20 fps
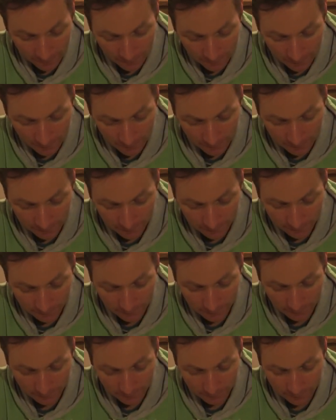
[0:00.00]
And
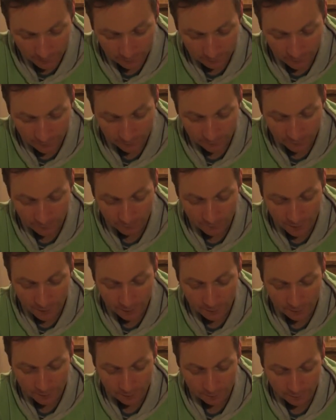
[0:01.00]
Rabbi
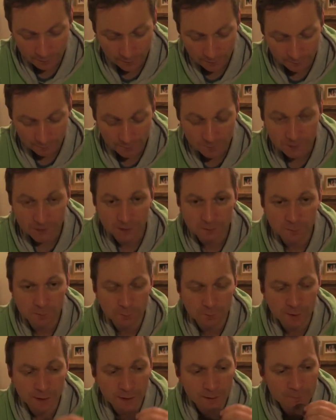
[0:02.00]
Mayer, James
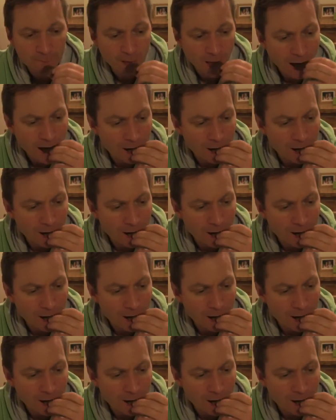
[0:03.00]
Brown.